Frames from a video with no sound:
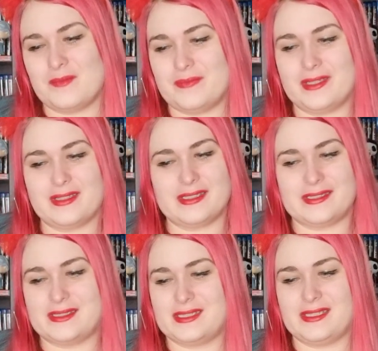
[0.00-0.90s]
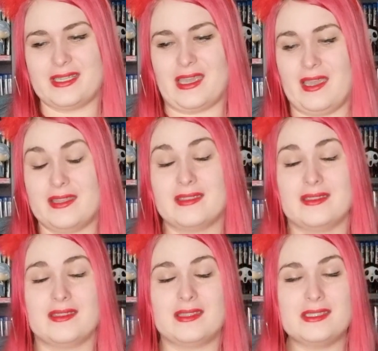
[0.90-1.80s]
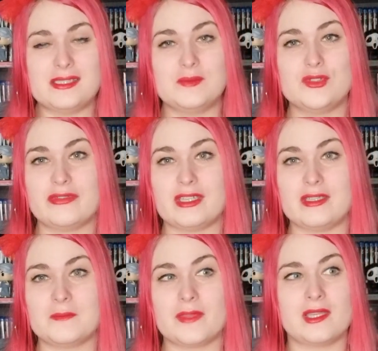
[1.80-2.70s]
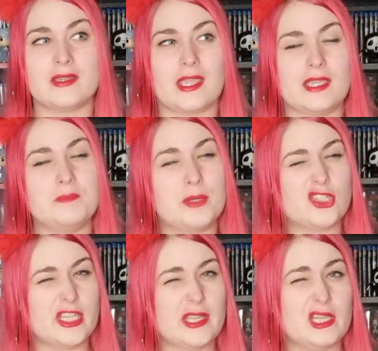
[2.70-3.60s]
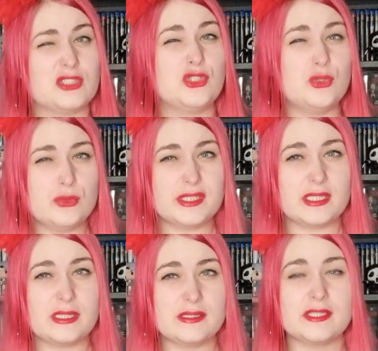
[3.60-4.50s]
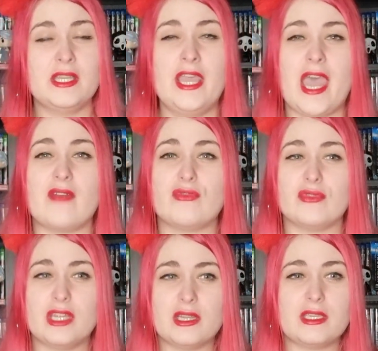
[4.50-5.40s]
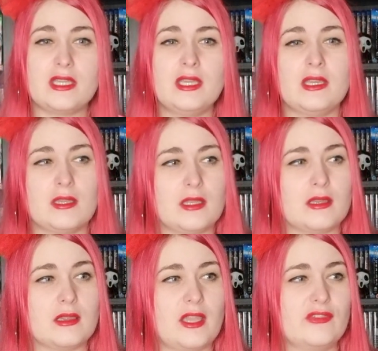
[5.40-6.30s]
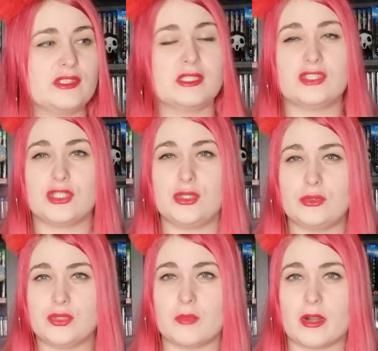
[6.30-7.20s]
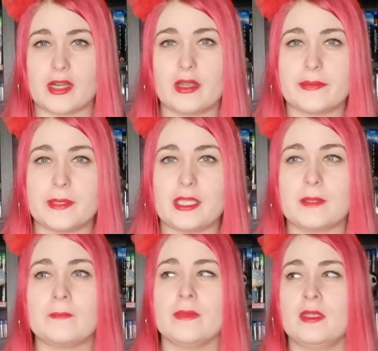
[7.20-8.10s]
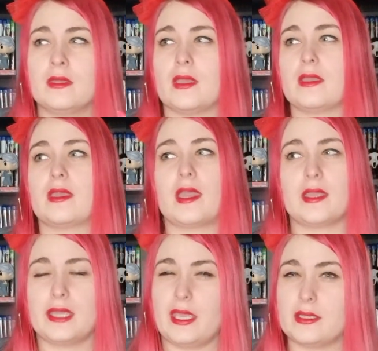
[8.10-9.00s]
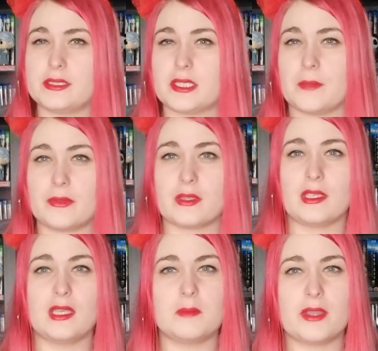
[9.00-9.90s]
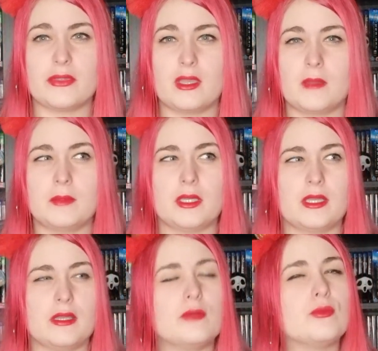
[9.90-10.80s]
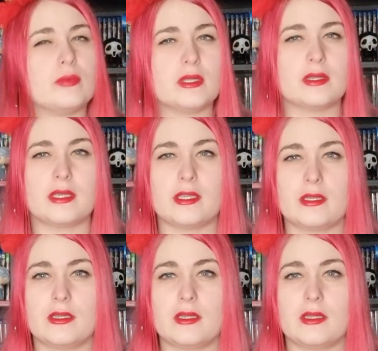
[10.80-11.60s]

because yeah, this movie, like in particular, two scenes have really left such a huge mark on me. Like I can't stop thinking about them, and they really